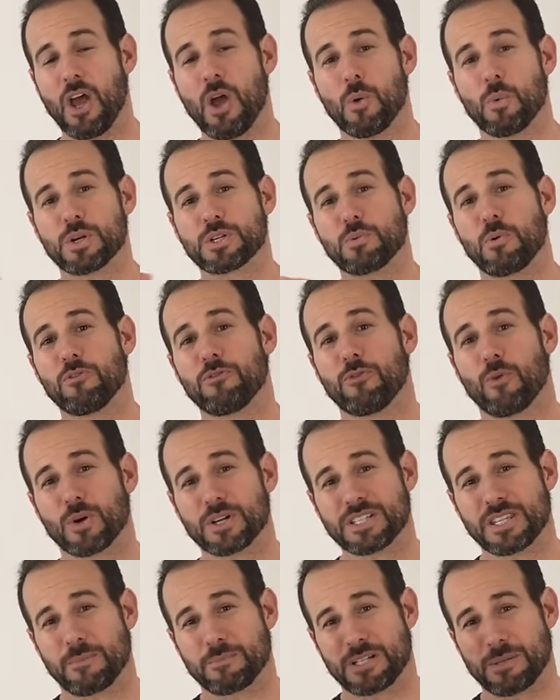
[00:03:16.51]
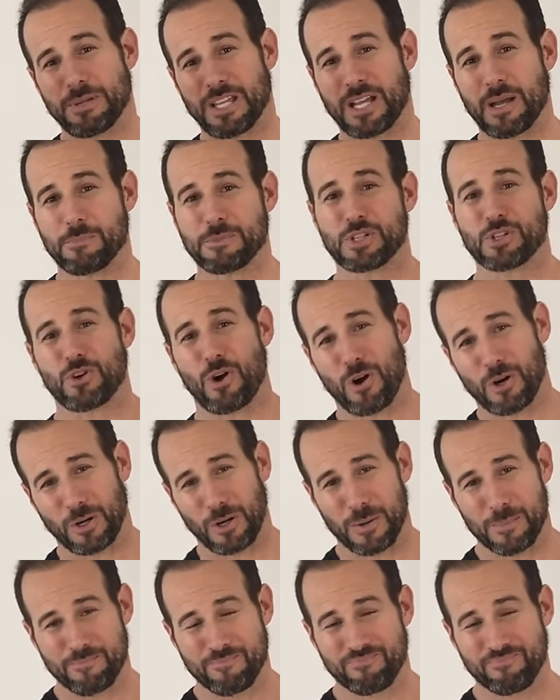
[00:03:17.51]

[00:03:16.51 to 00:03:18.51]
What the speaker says: which will force them to become stronger.